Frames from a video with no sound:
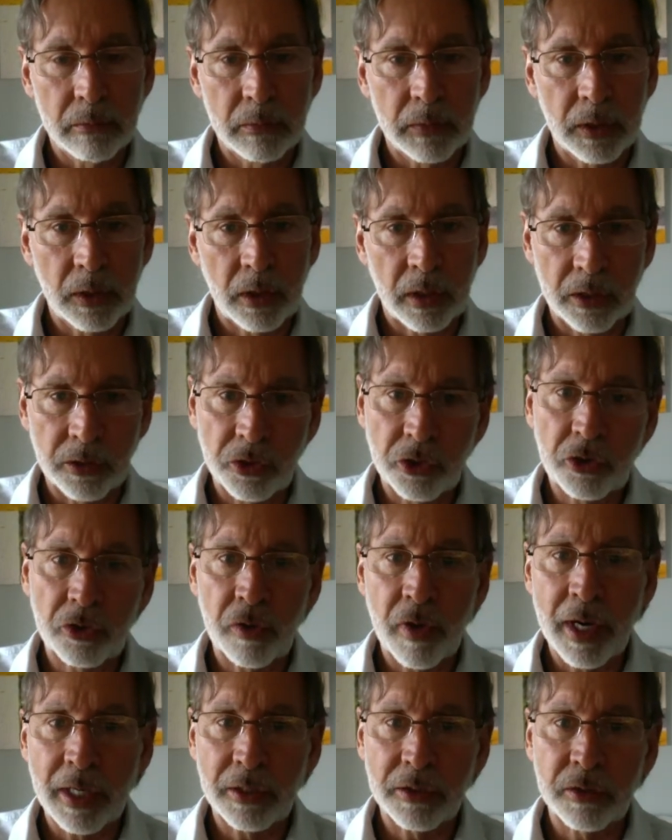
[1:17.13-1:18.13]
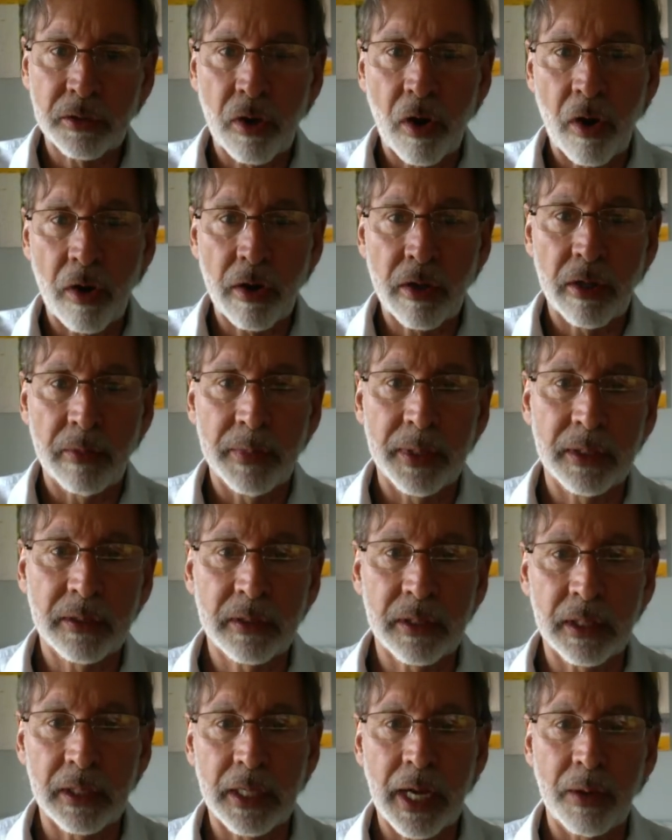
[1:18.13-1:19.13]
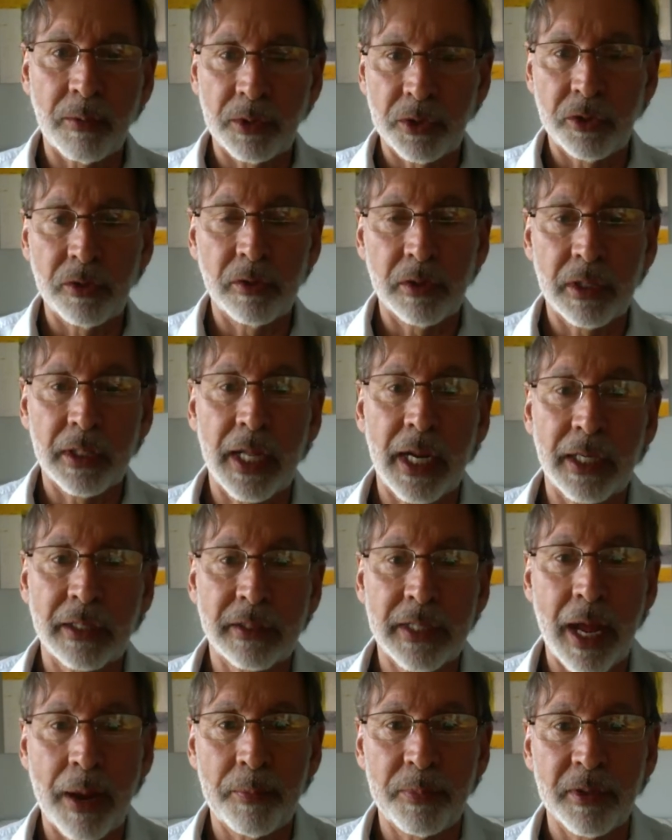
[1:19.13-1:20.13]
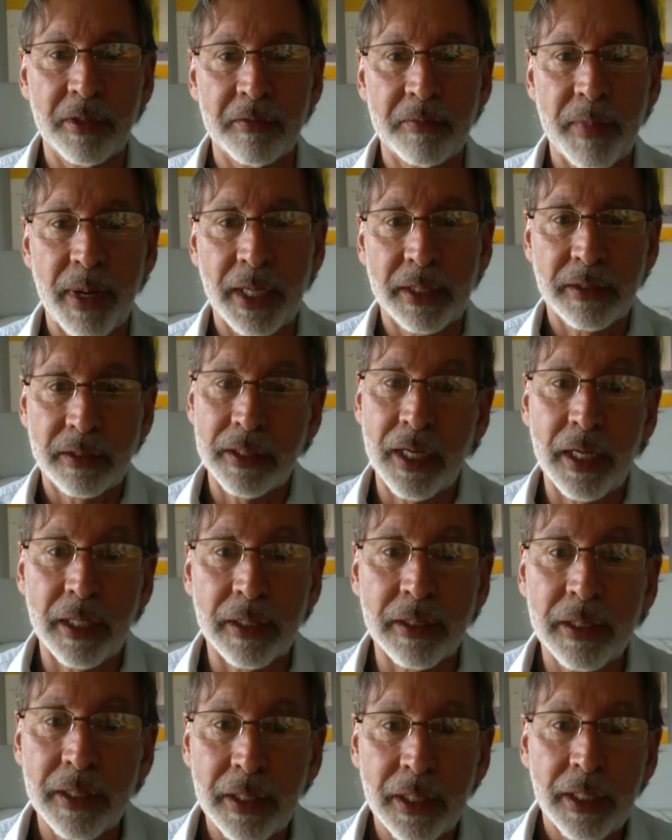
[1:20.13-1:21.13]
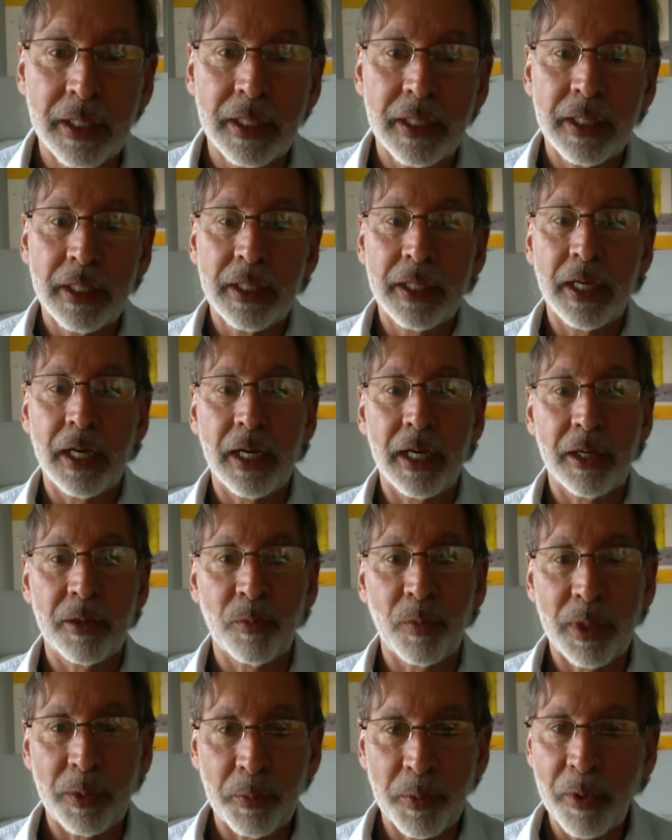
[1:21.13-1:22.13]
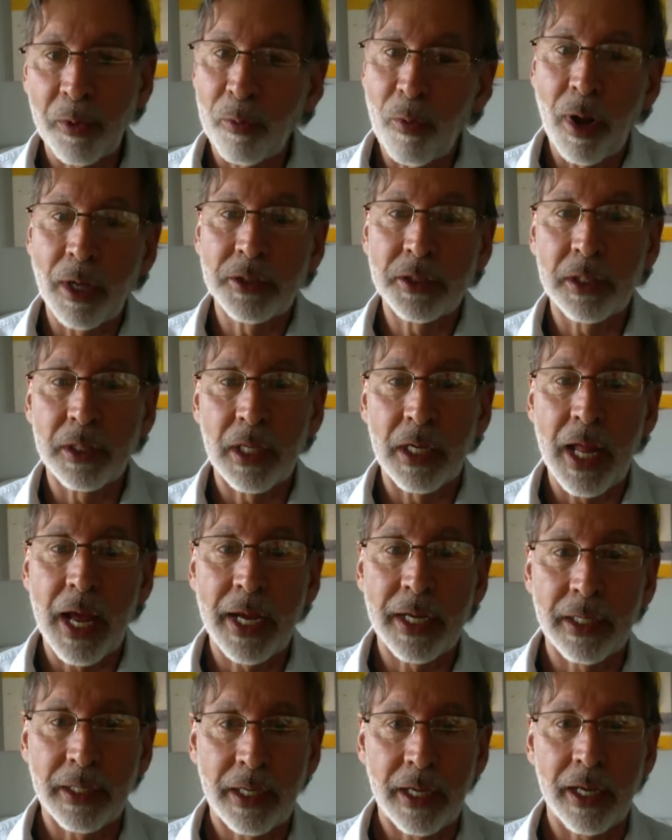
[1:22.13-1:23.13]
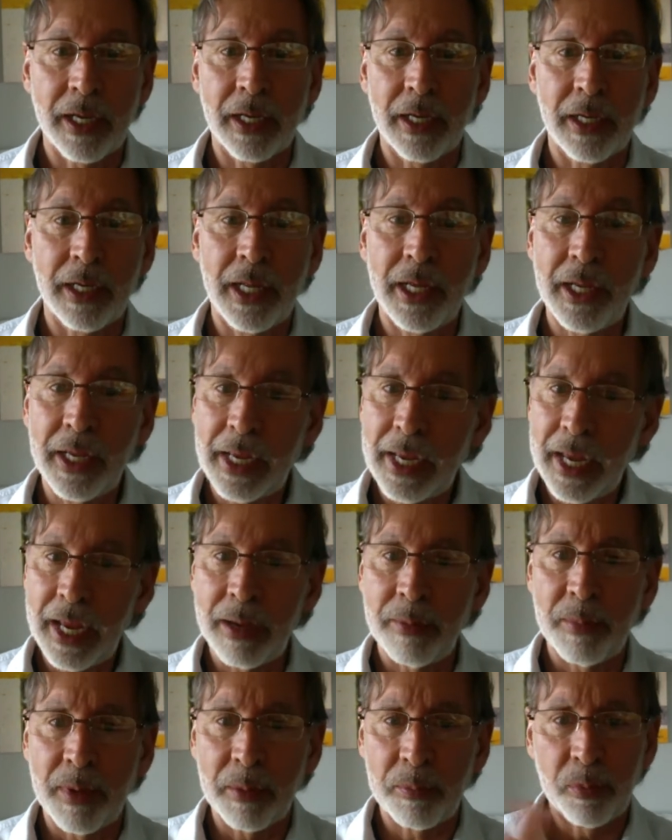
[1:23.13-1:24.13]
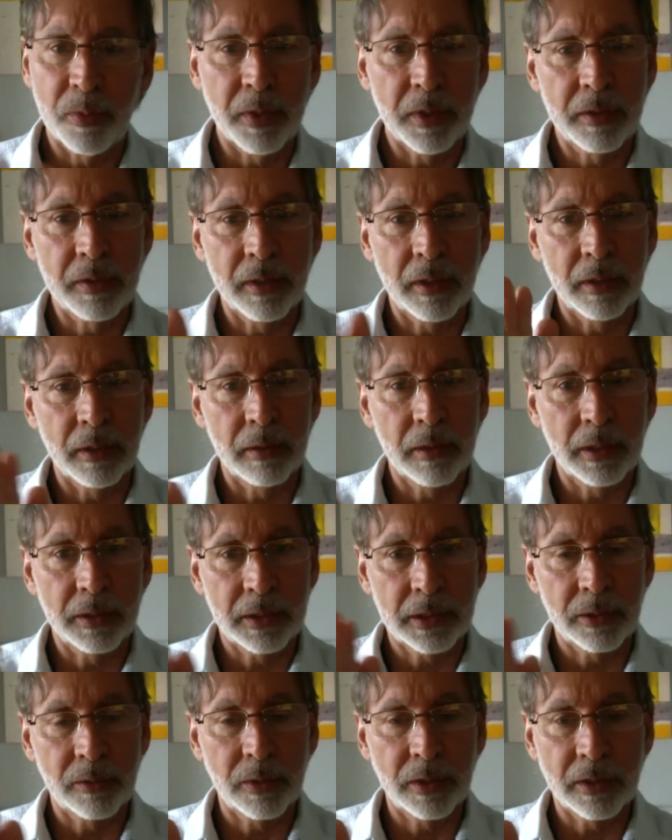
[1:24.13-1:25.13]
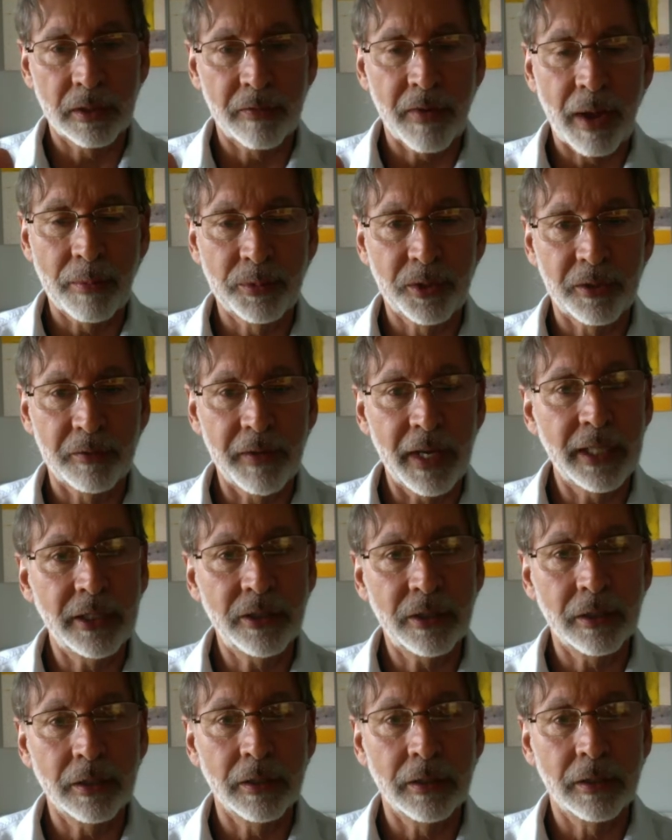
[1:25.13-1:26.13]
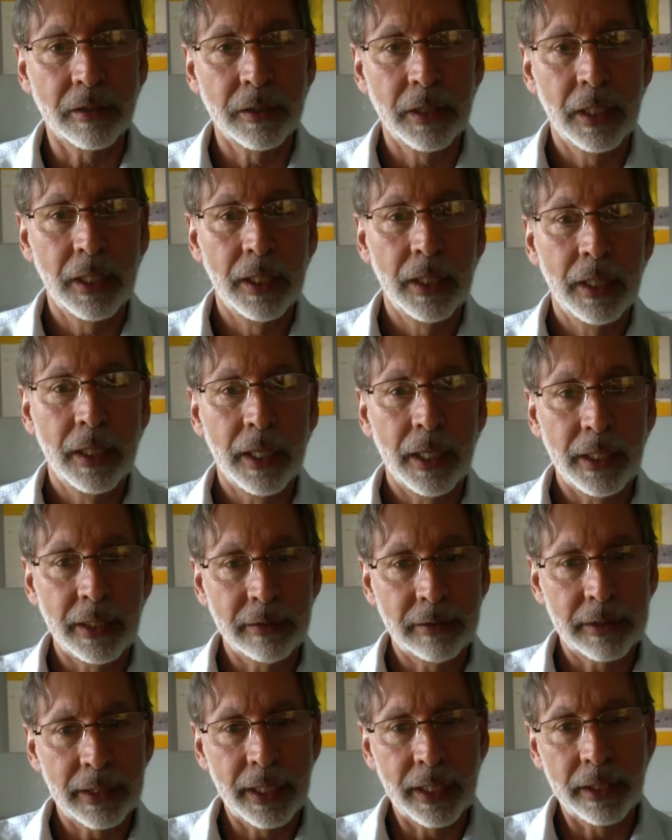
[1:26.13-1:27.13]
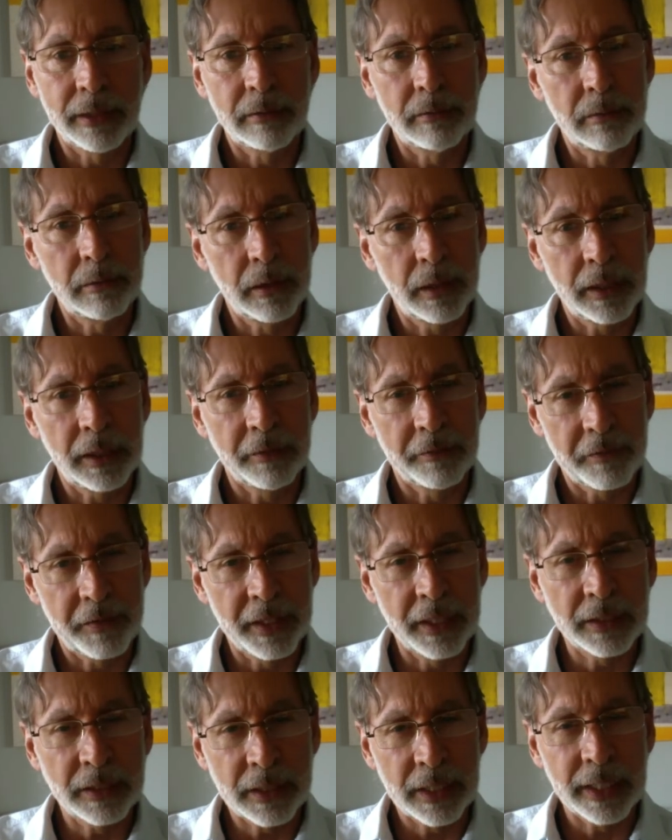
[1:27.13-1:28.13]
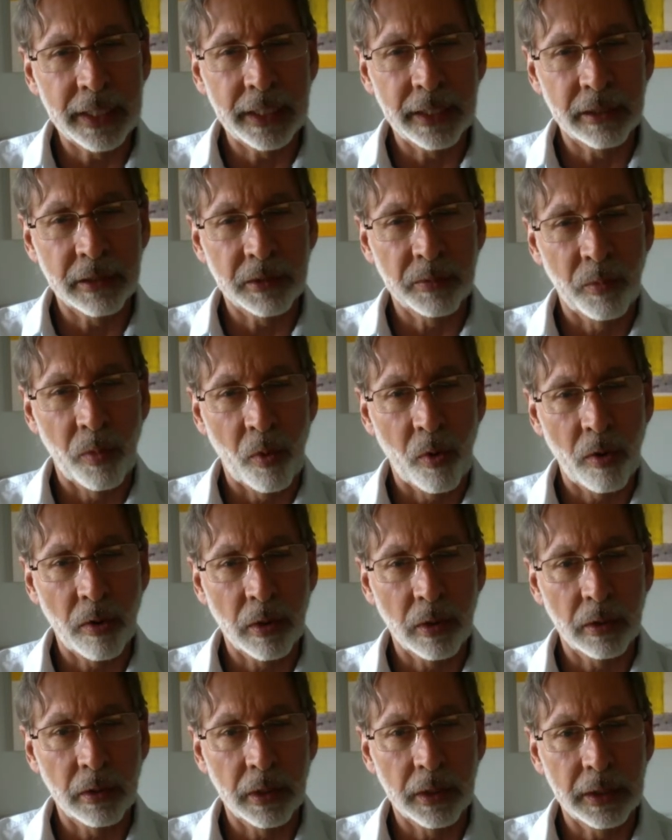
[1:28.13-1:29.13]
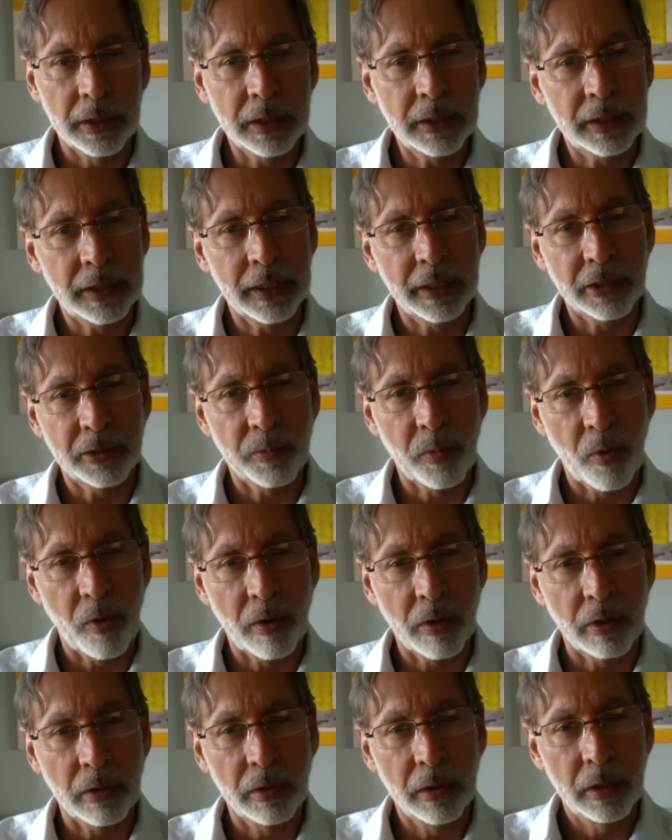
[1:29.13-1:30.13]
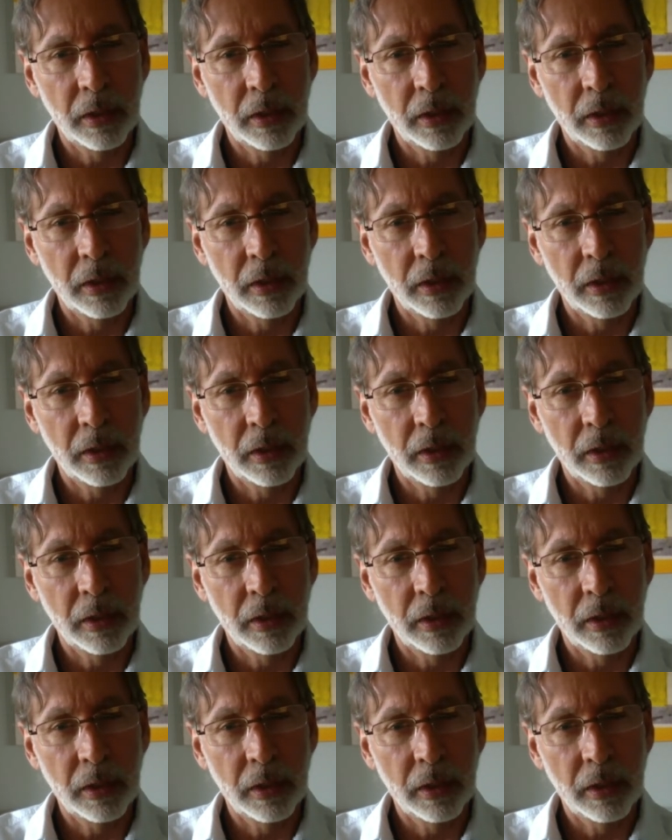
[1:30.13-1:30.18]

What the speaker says: constructs arguments. And I was using that example of my son when we were watching The Lion King, and he came up with a series of observations, and he said, if this thing is mortal and this thing is mortal,